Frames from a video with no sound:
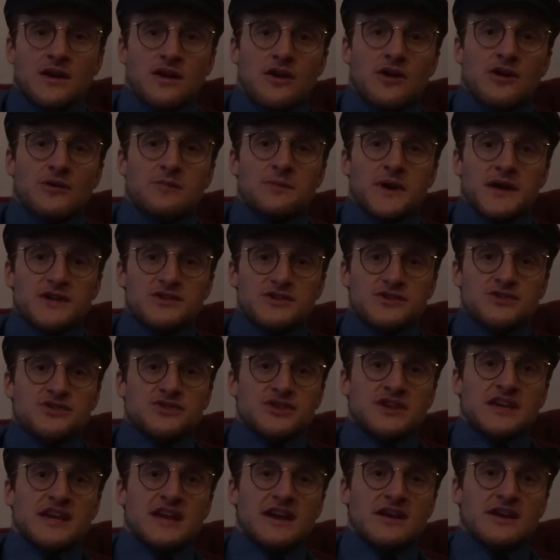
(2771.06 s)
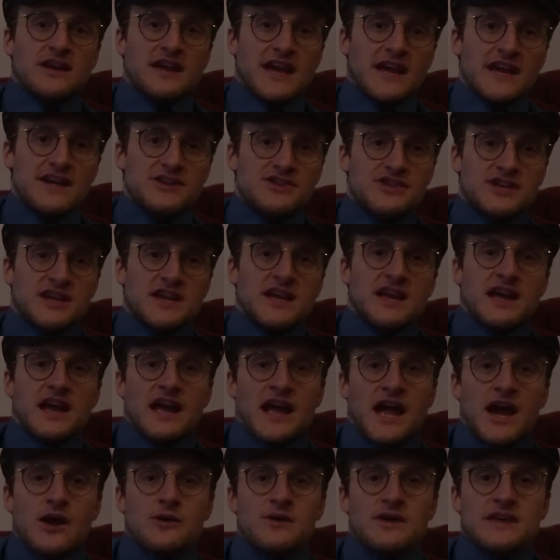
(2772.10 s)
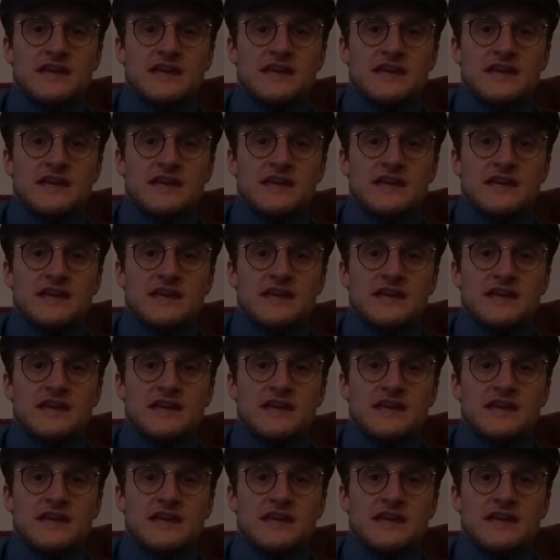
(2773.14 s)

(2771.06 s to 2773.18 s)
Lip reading: On measures gauging how